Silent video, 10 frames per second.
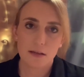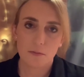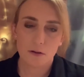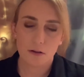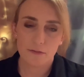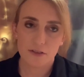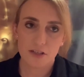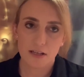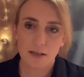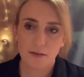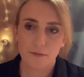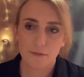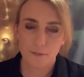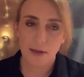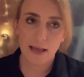were obviously,
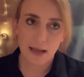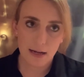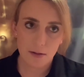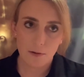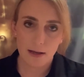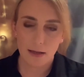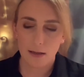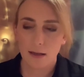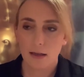for me anyway,